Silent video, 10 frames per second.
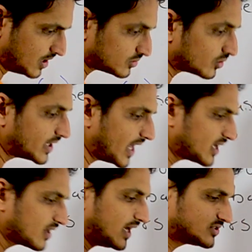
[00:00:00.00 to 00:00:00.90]
So
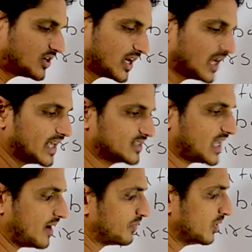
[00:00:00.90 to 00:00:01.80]
take let's take an
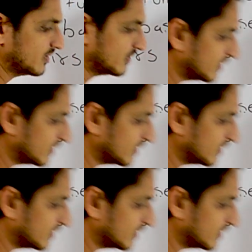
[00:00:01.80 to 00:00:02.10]
example.